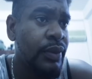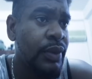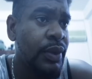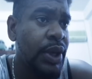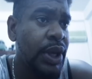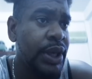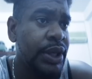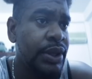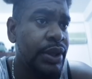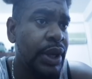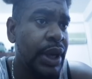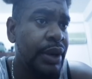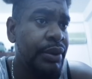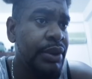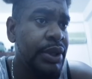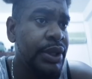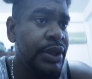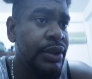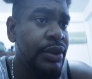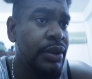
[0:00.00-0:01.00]
I
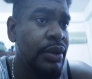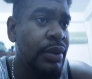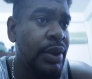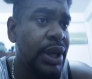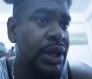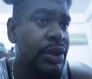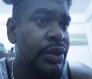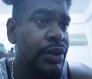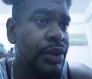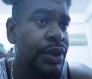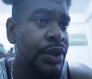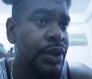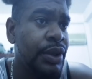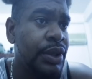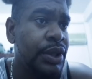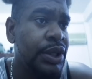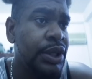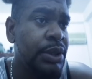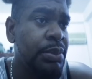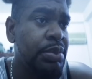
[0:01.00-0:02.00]
really don't know what's going
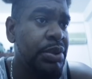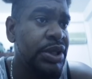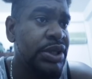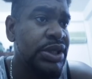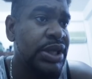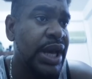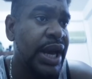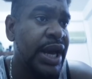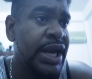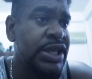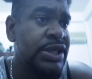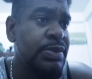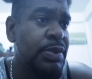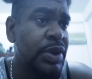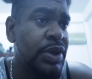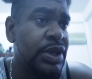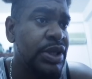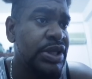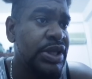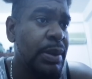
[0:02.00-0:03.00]
on in the place, guys,
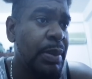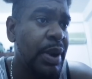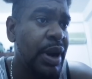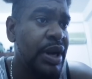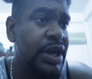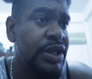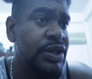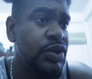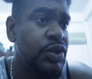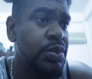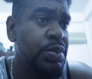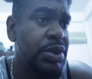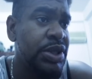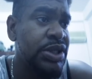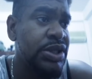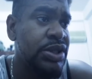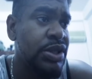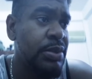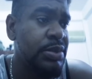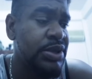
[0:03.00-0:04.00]
but this apparently took
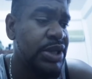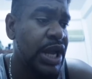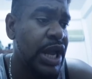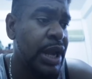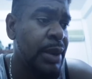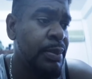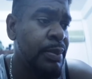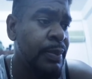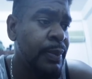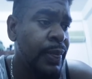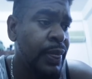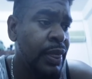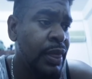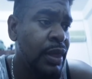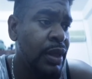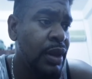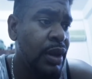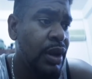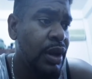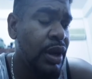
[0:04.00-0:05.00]
place sometime
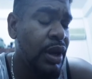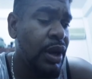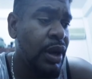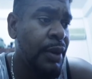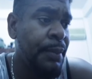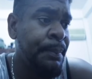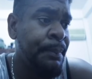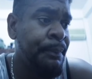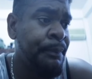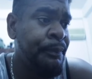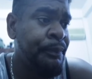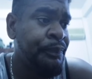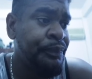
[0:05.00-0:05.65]
either